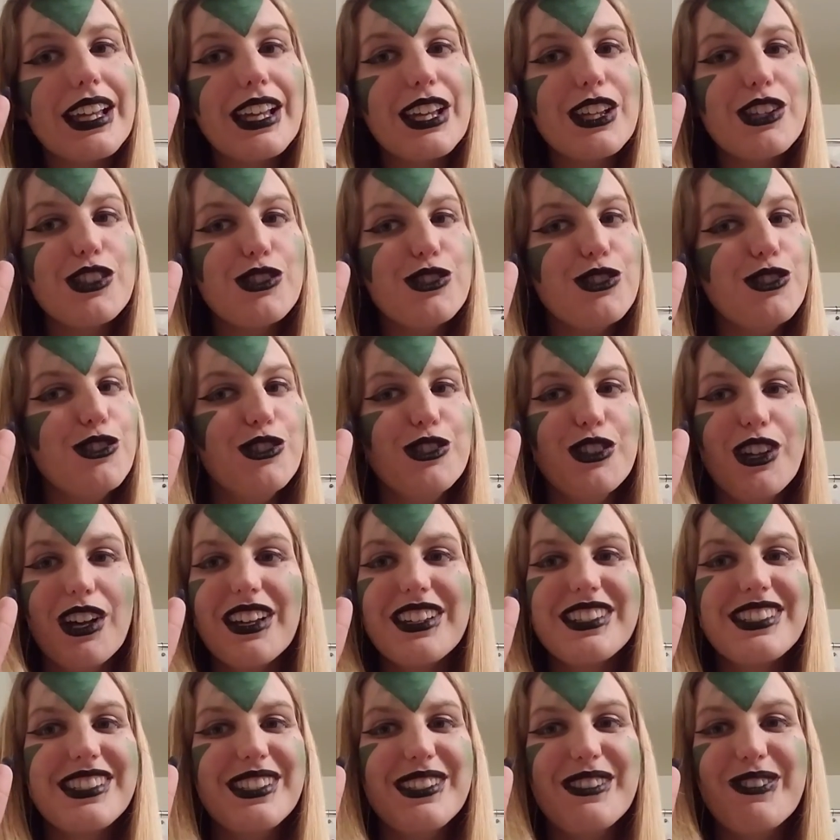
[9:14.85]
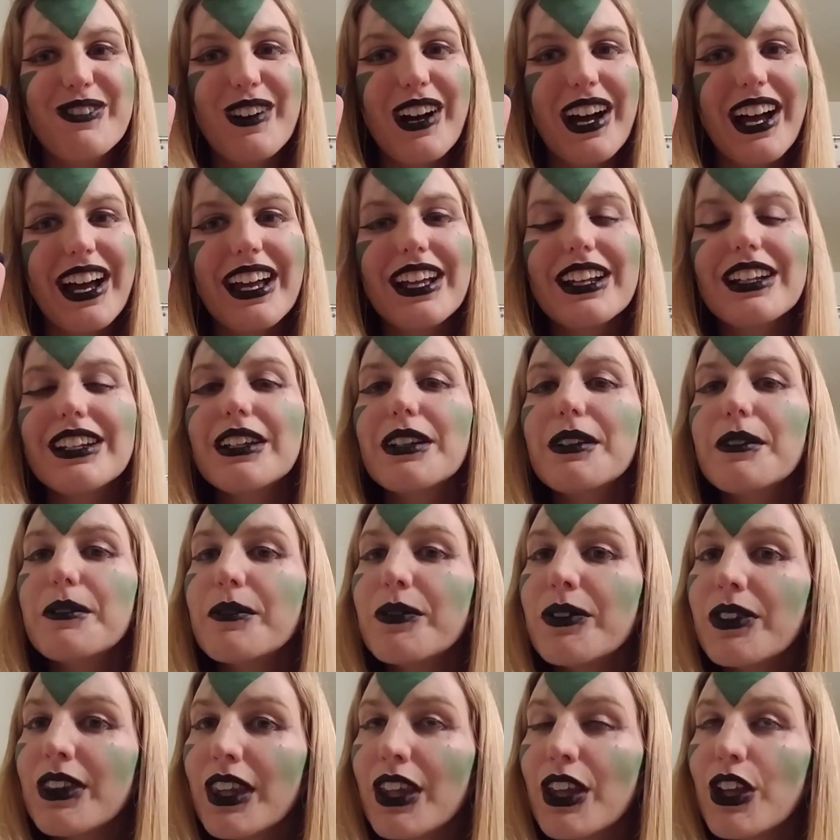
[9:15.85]
is just fine.
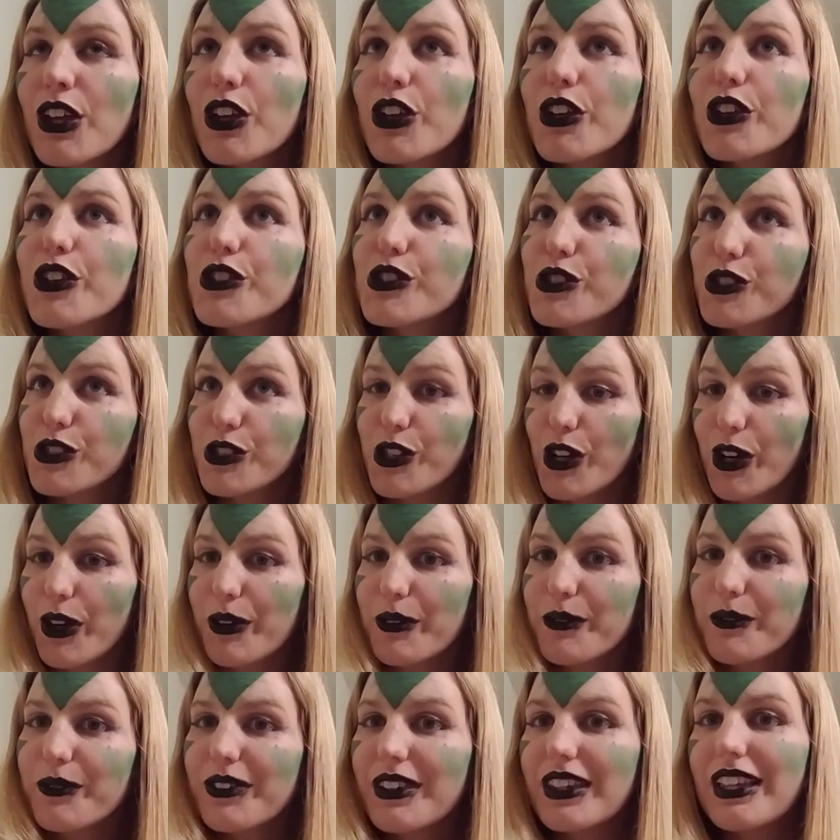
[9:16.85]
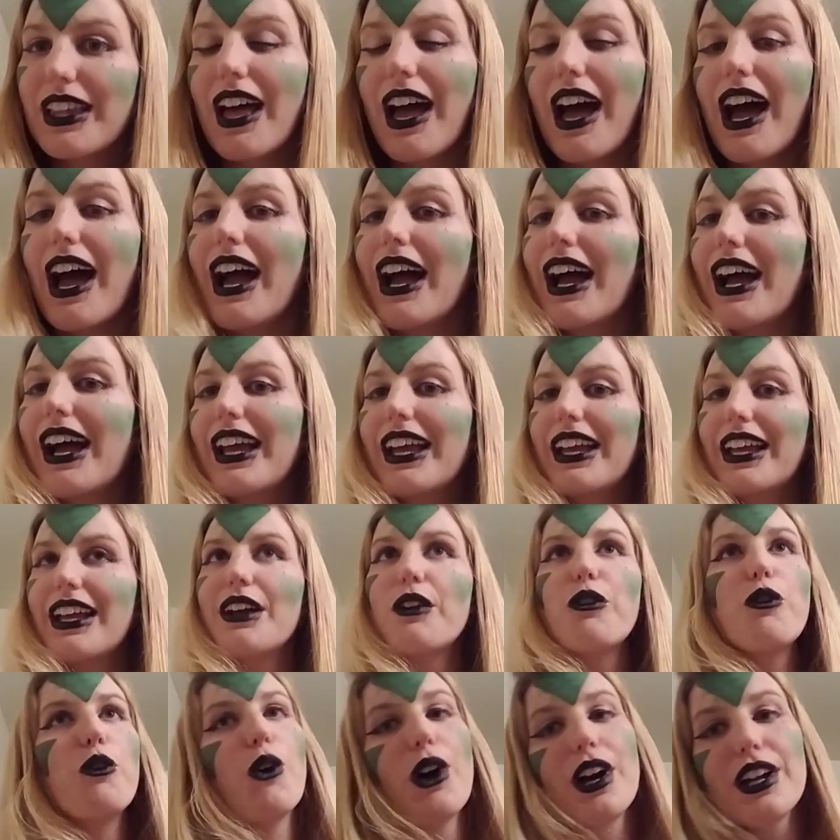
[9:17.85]
So
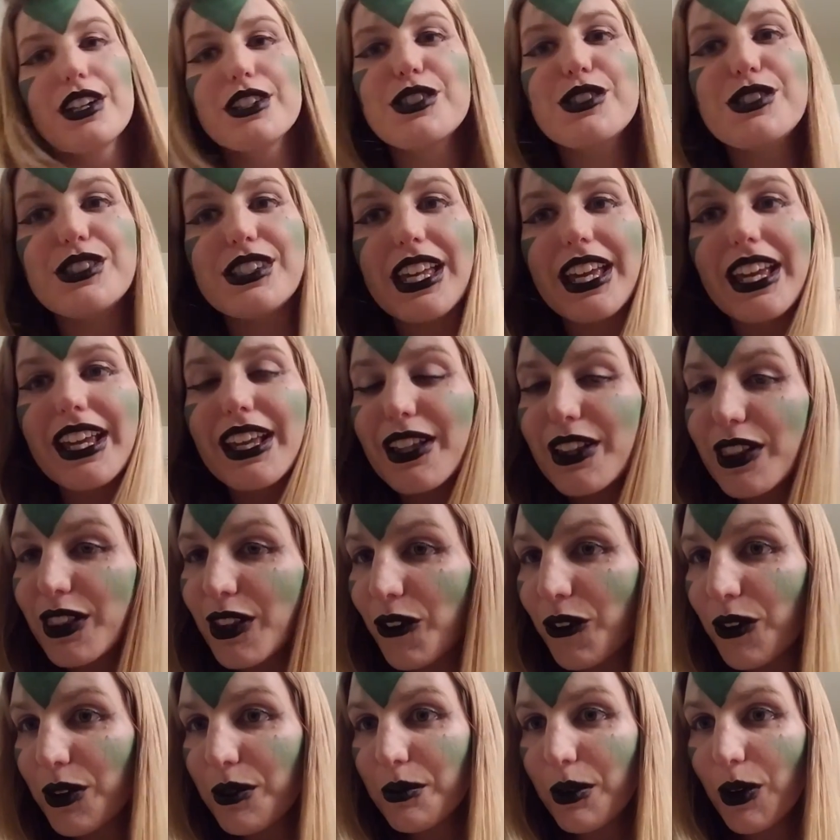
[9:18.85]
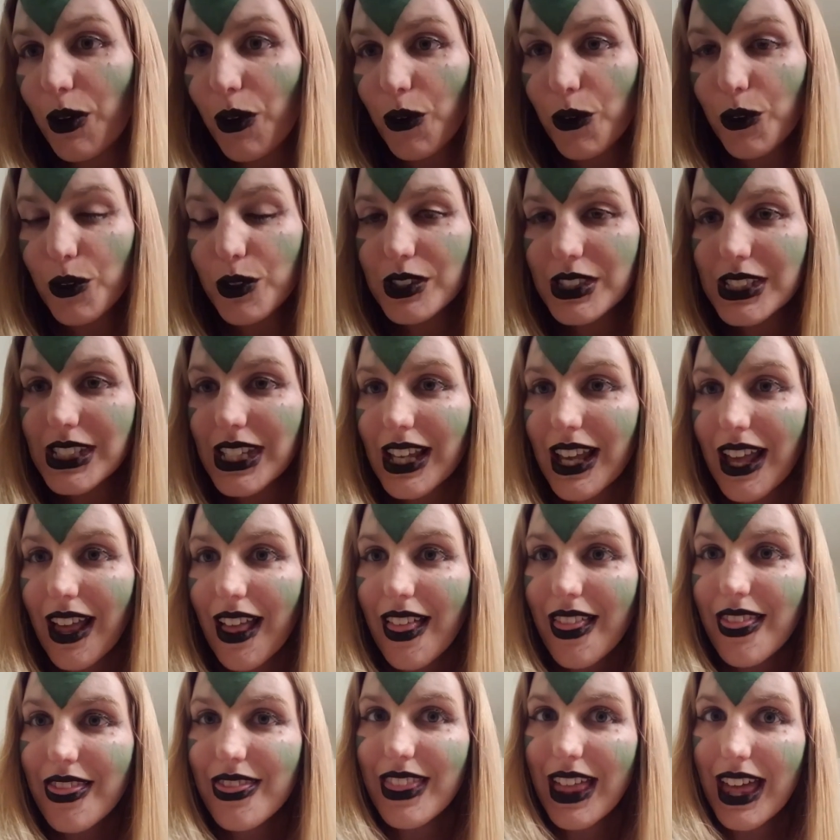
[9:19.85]
I want to say, lo and behold,
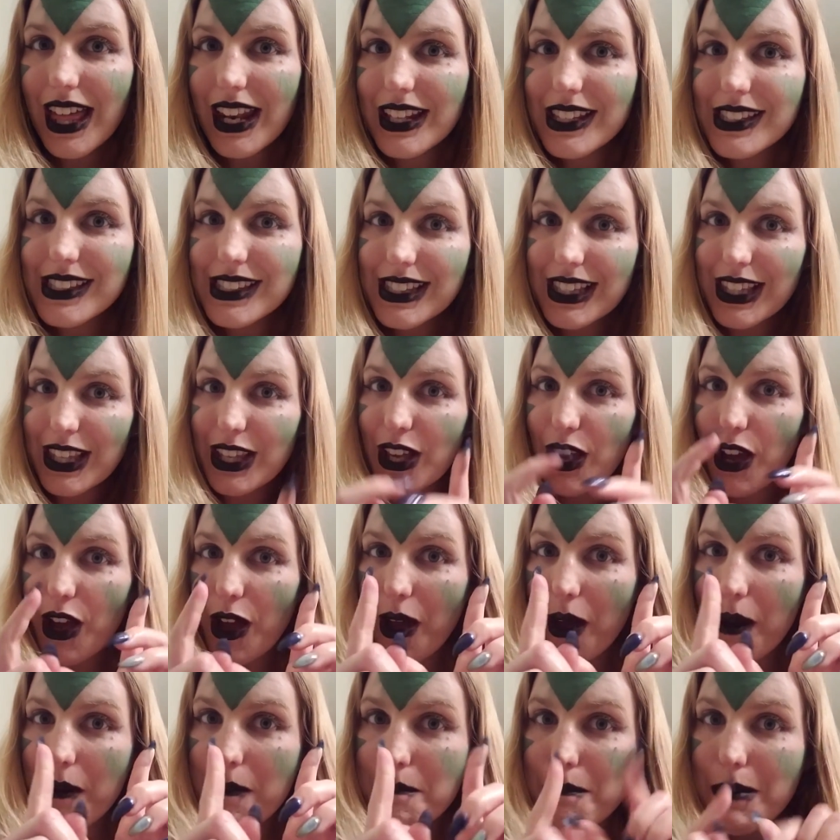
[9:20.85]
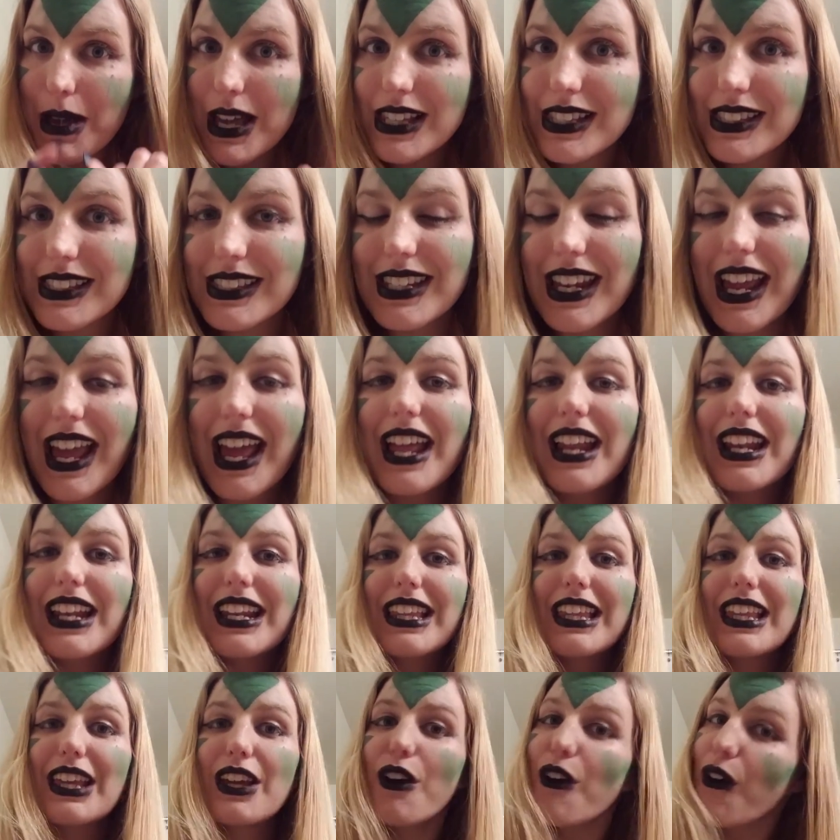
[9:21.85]
that is the best
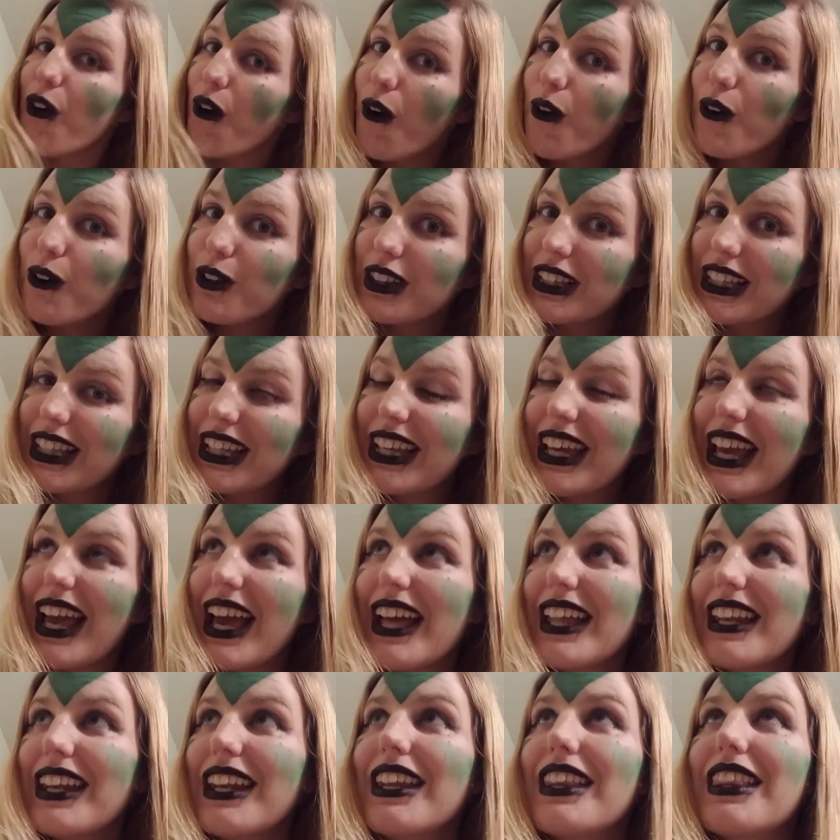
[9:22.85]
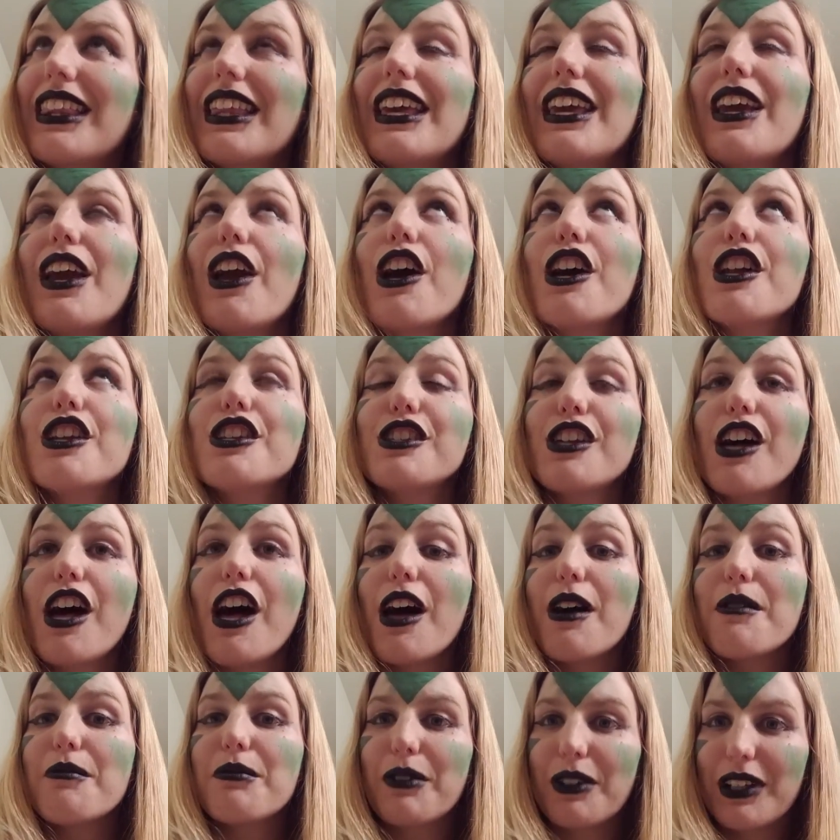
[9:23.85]
and the only and the
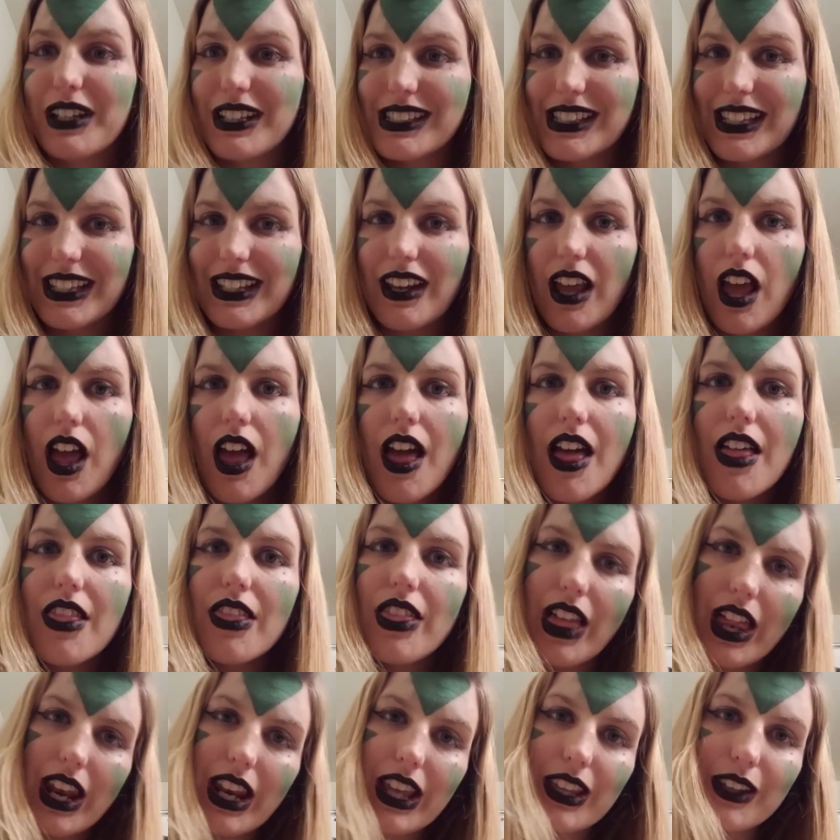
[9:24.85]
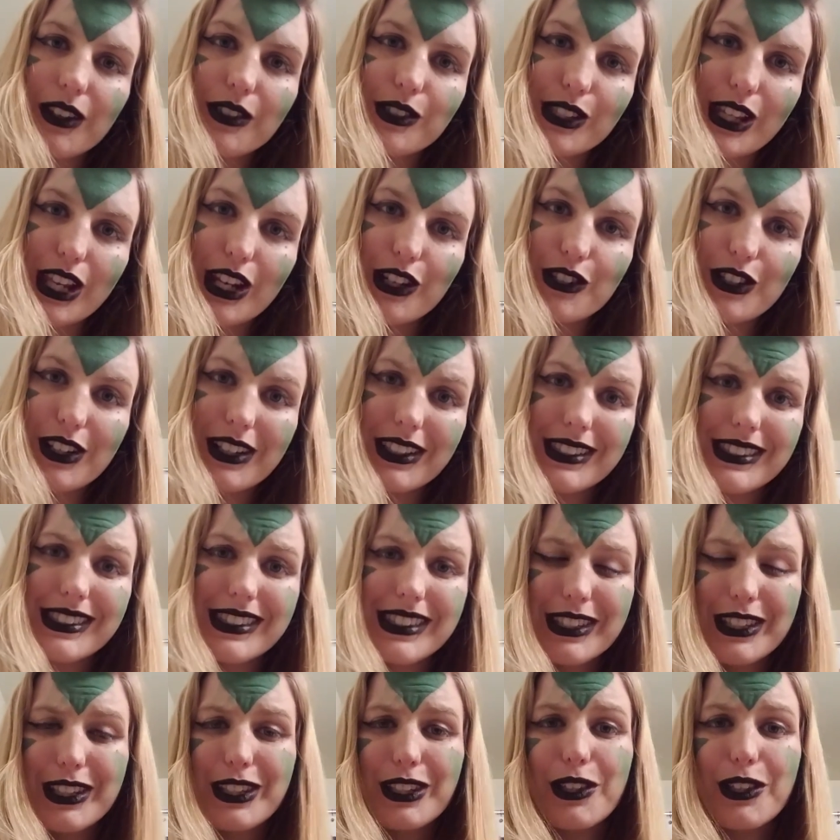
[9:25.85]
top reason that I use SeneGence.